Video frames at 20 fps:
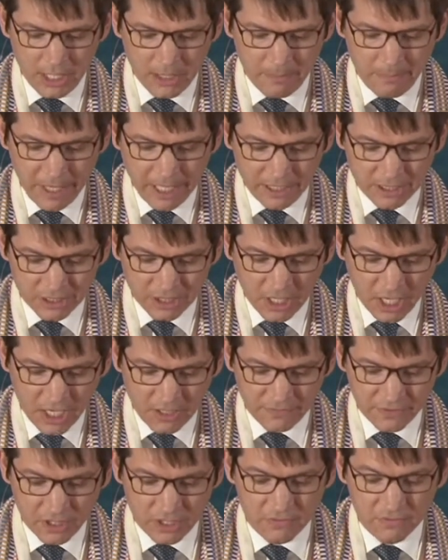based
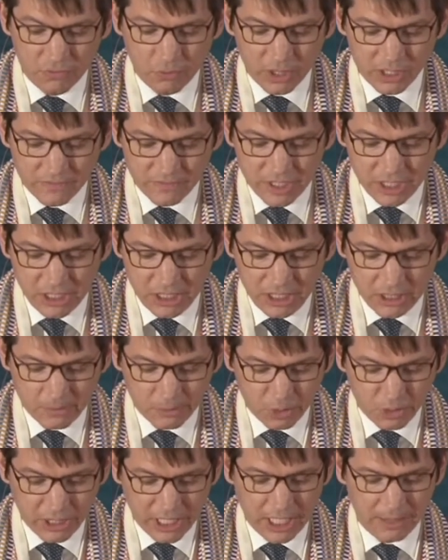off of one of the
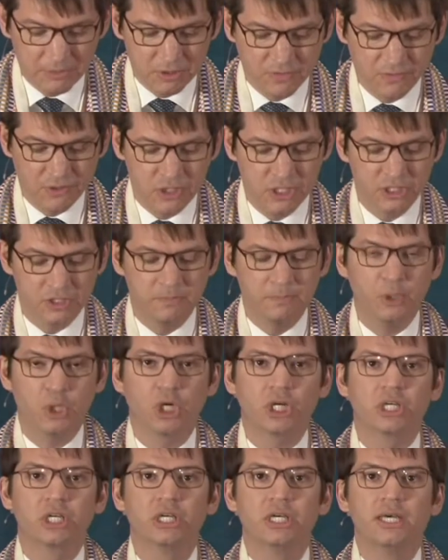Hebrew names for this
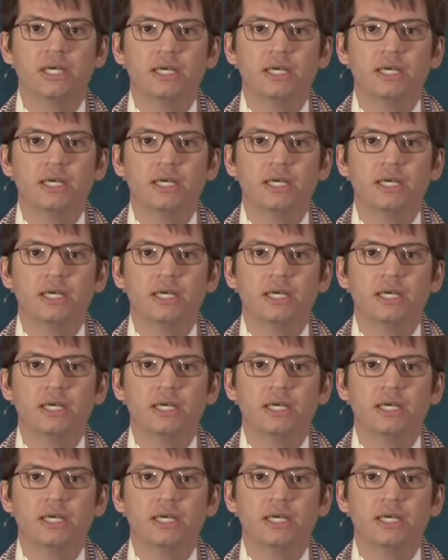book,